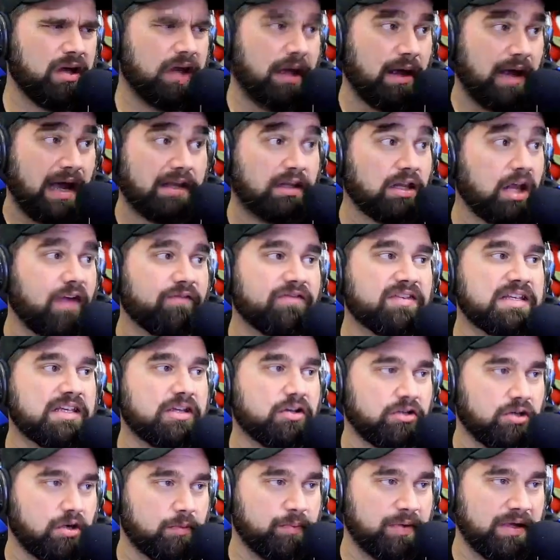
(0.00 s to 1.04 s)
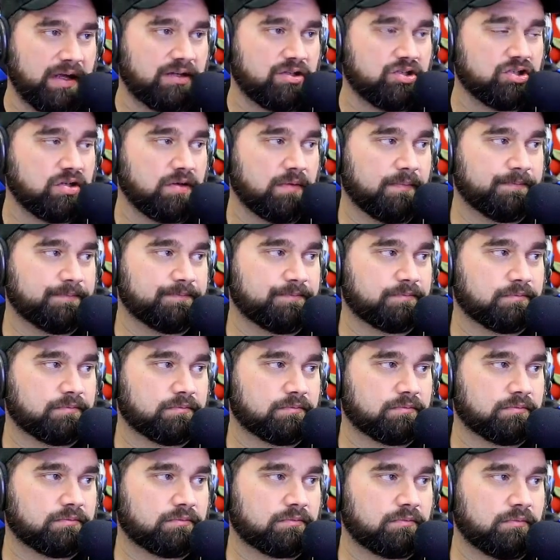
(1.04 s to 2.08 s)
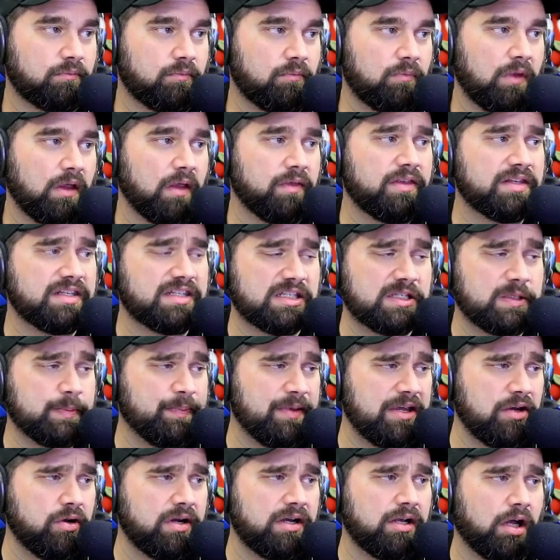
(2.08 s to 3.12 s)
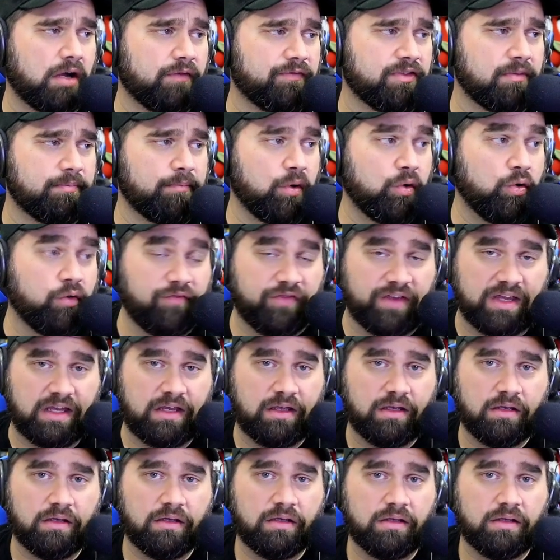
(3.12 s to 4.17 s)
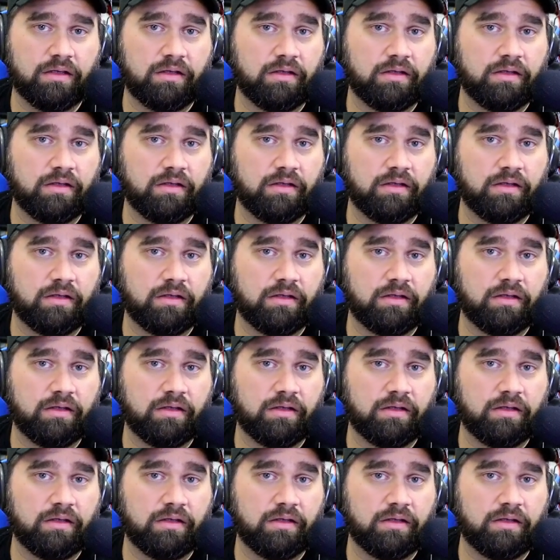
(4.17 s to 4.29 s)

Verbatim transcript: Well, I'd love to hear your pitch. The spirit of the movie,